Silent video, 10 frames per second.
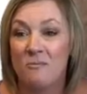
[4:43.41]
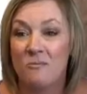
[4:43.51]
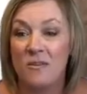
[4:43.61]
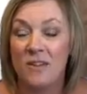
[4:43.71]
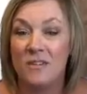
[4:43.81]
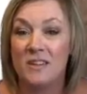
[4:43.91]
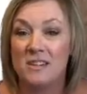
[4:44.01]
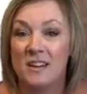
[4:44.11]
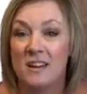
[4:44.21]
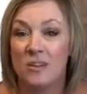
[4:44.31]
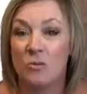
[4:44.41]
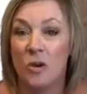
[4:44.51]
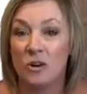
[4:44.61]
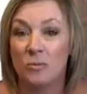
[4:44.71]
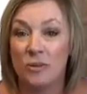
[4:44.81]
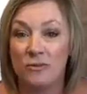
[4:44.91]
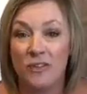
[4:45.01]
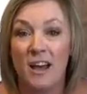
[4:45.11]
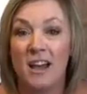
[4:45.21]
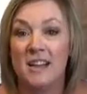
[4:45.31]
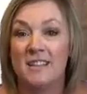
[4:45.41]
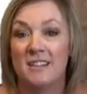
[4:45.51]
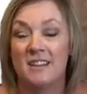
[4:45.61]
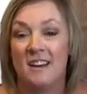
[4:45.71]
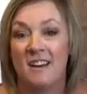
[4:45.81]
We've even done water balloon fights.